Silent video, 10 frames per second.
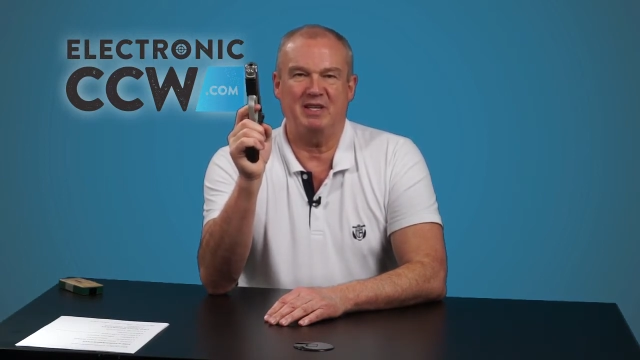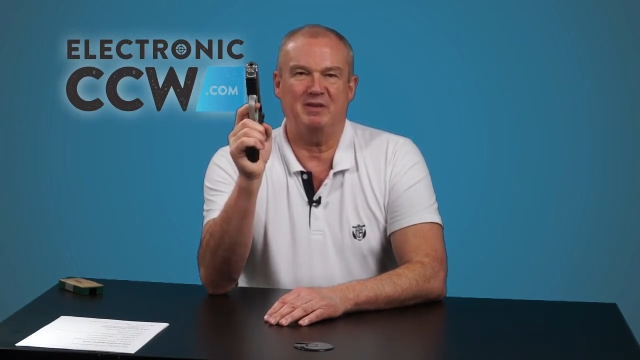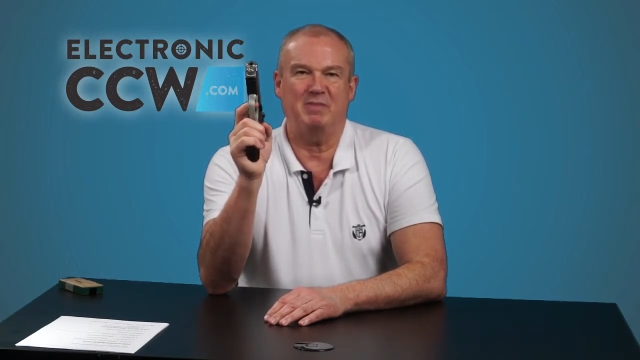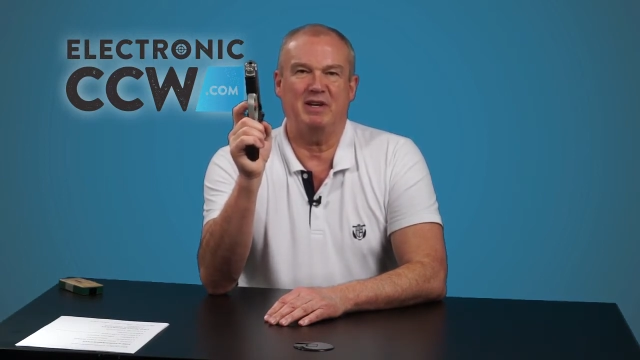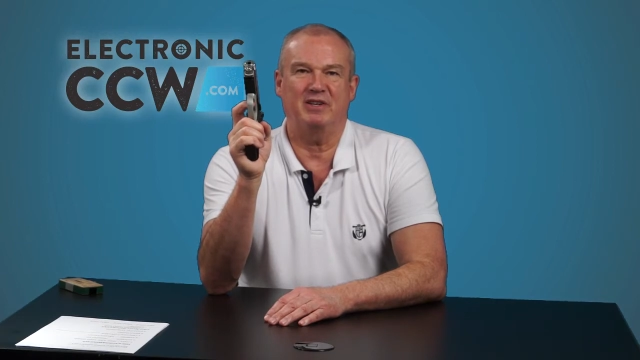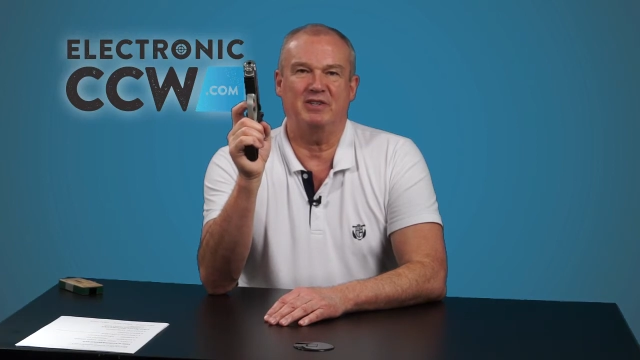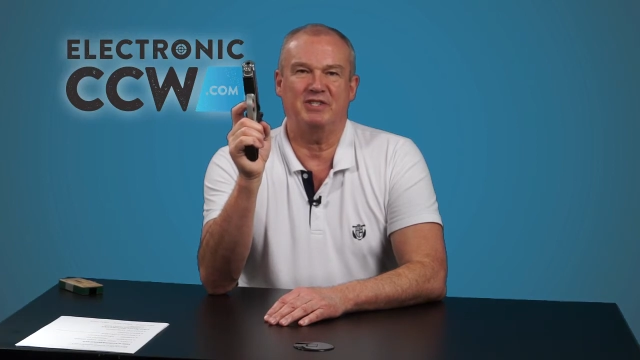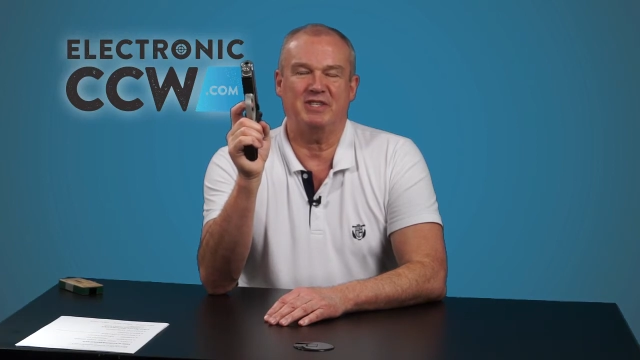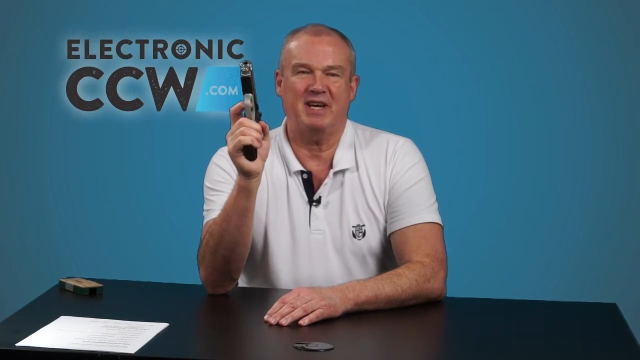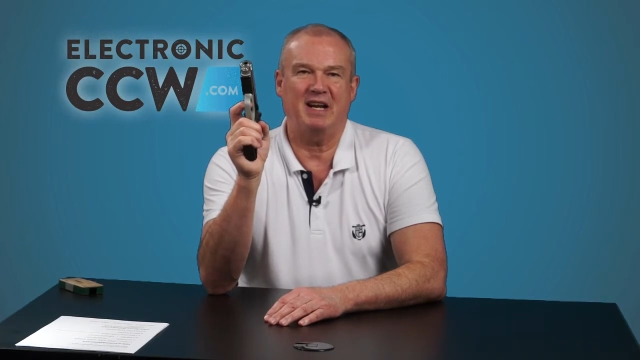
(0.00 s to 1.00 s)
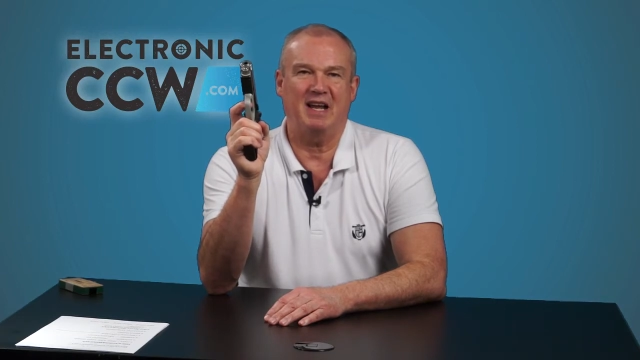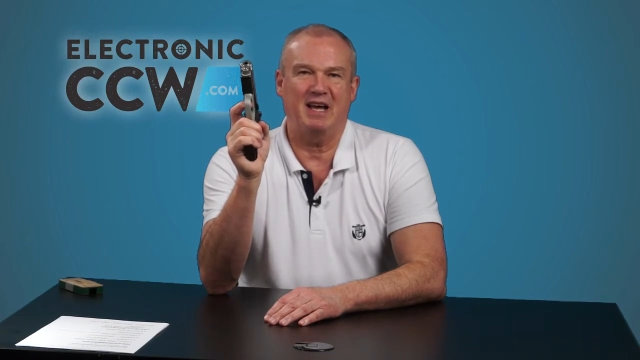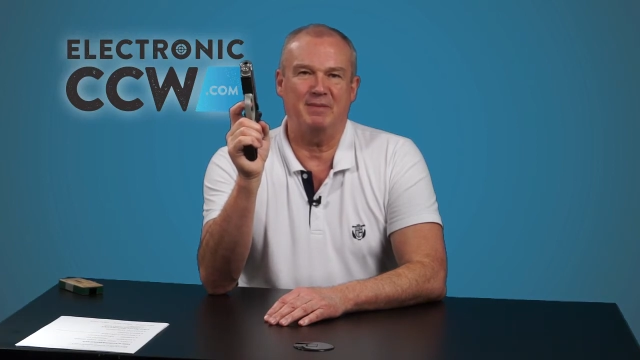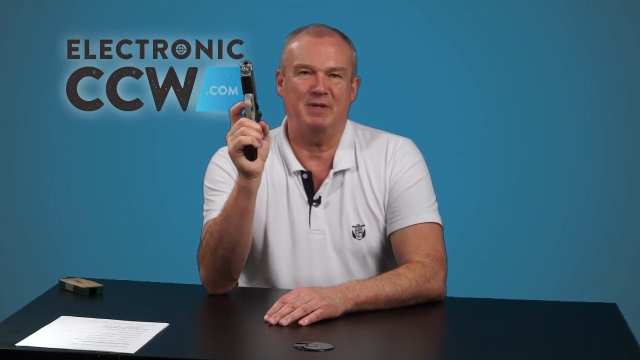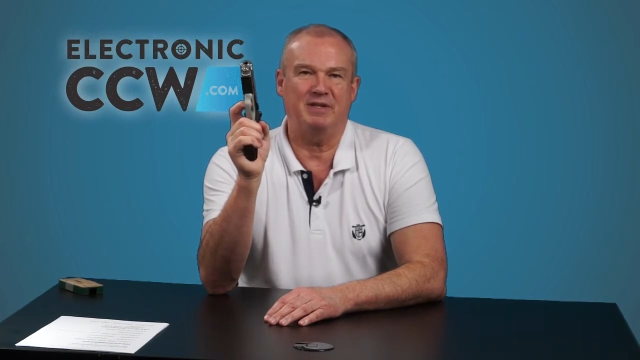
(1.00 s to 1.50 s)
the better your sight
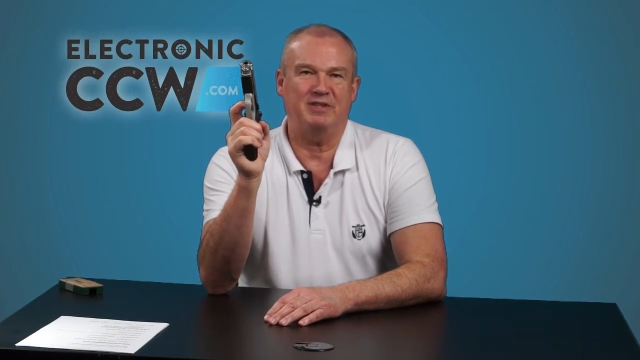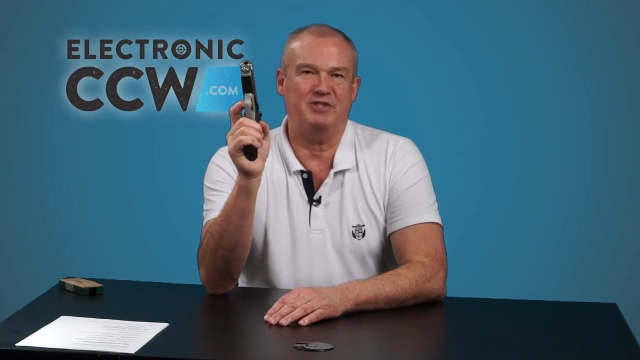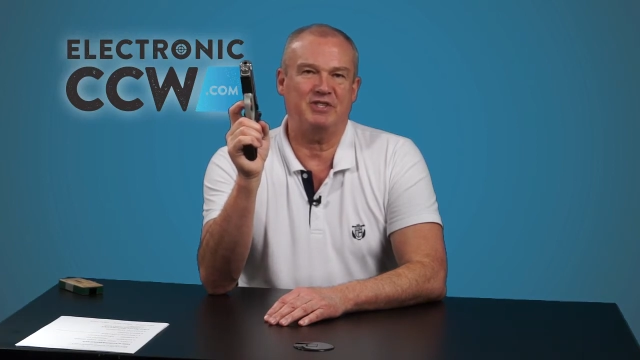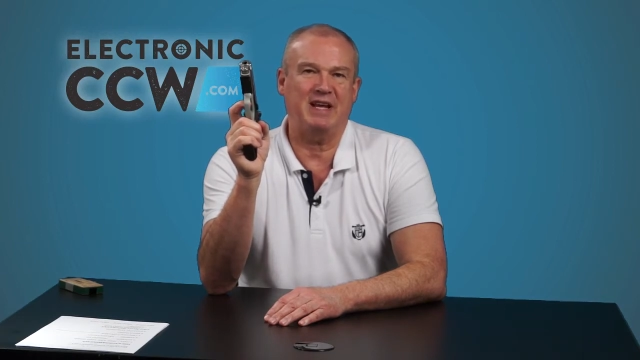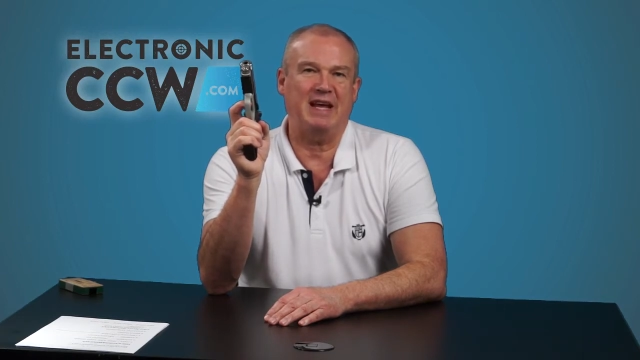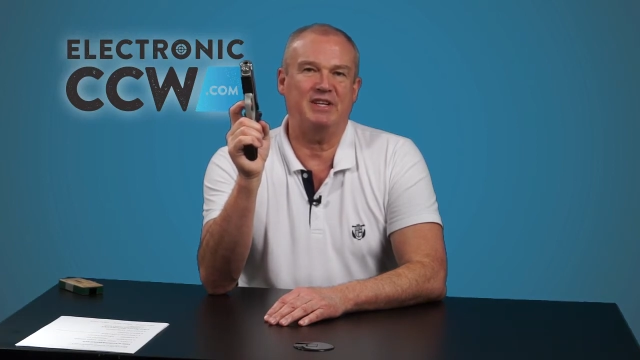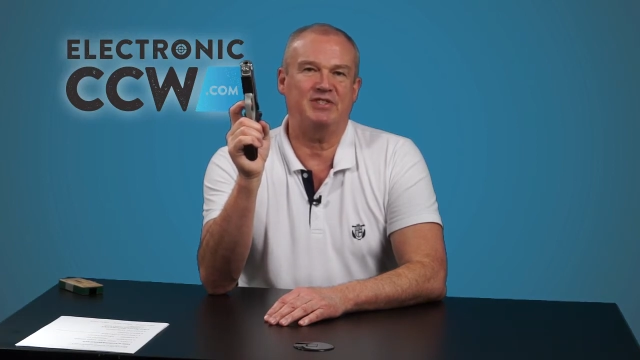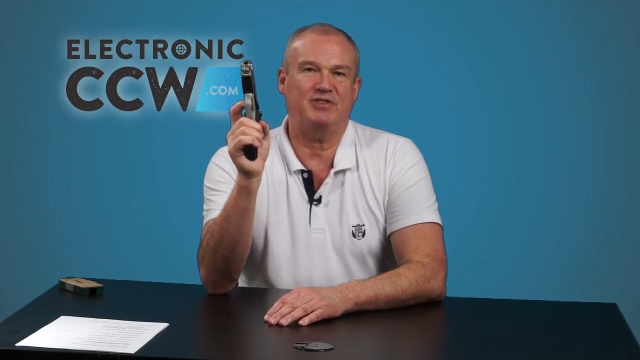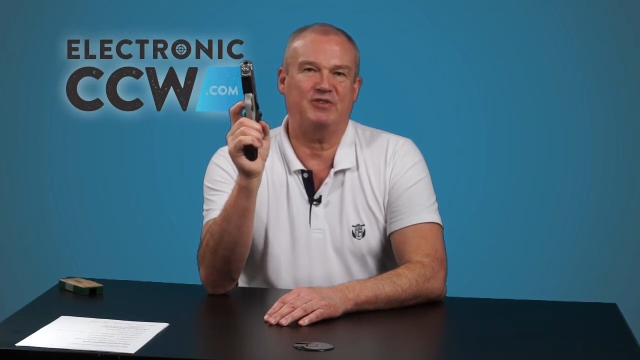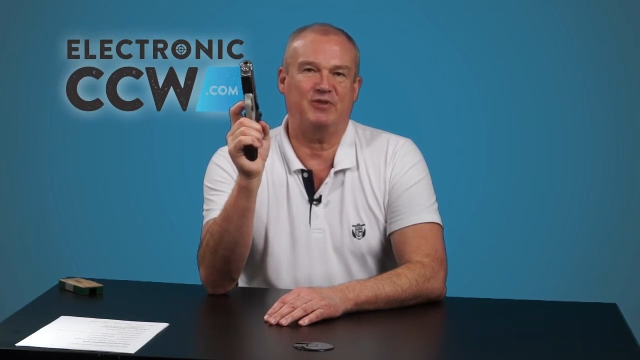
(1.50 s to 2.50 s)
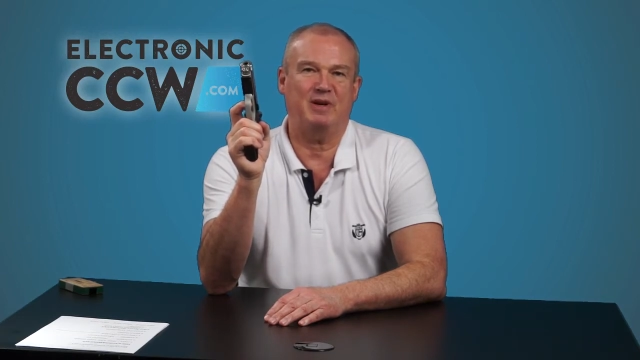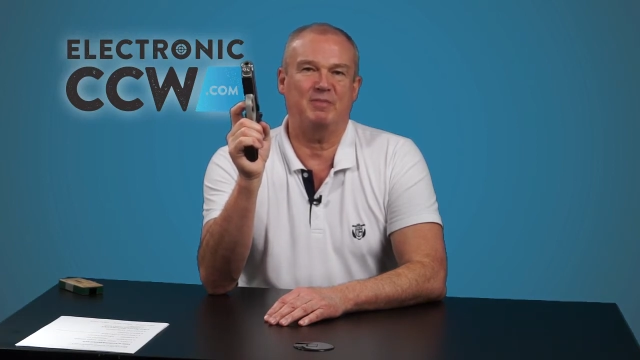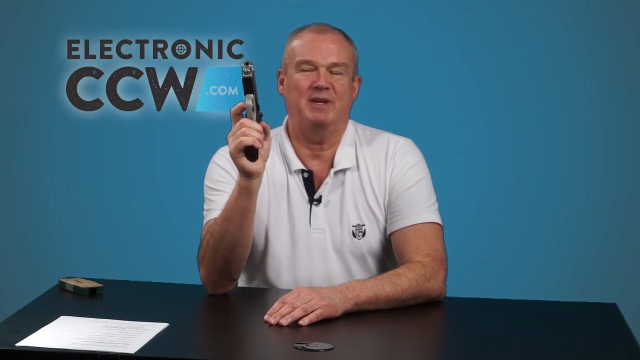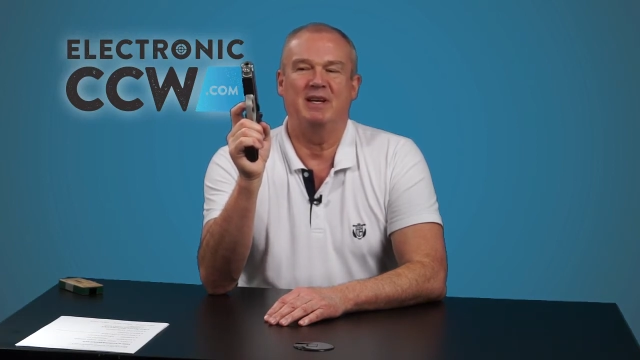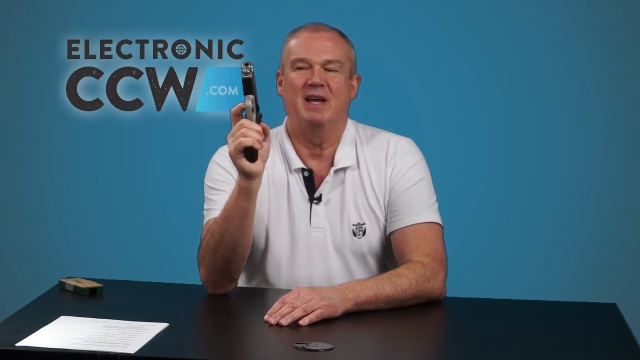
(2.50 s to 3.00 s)
alignment, your stance, your
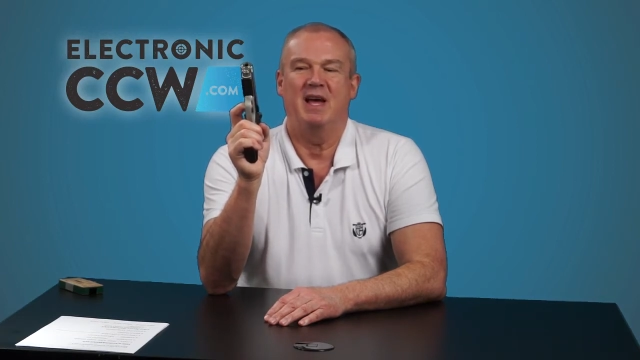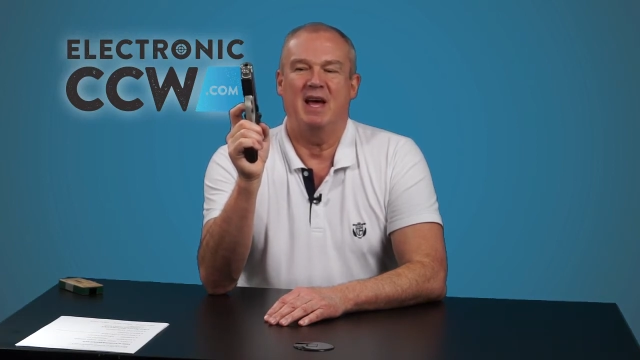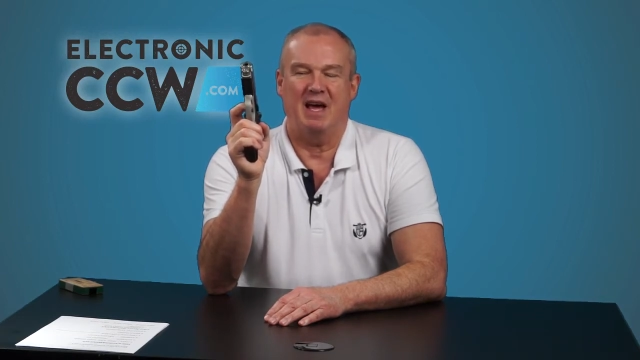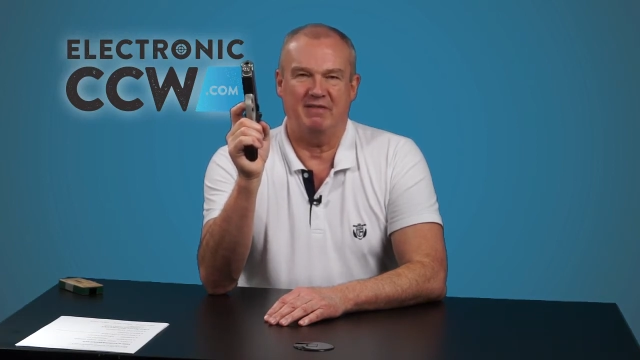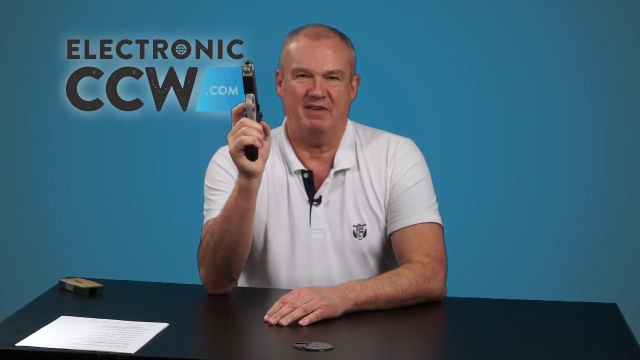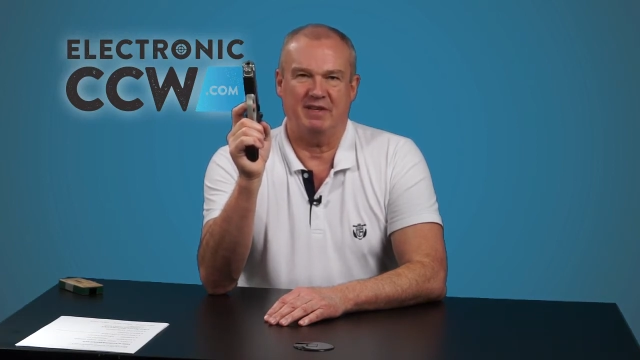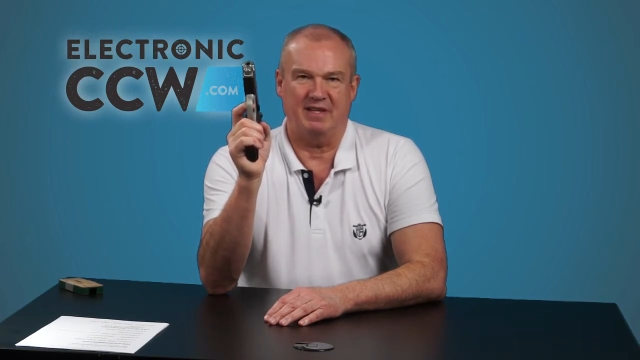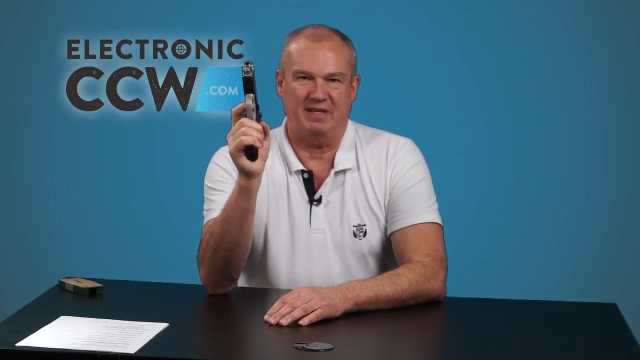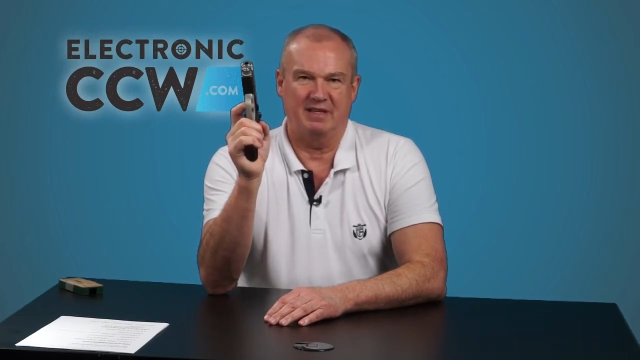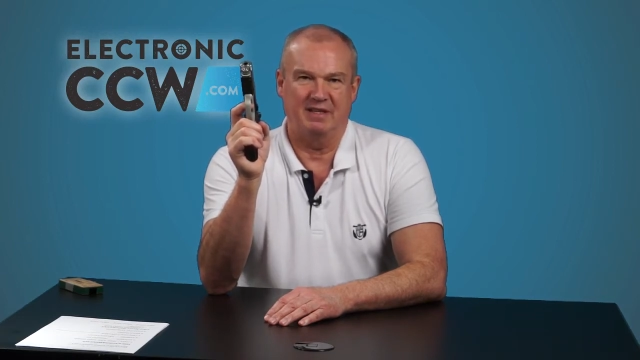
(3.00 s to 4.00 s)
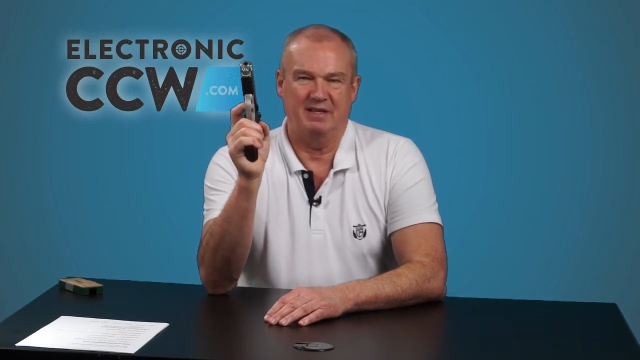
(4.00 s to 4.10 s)
grip, everything.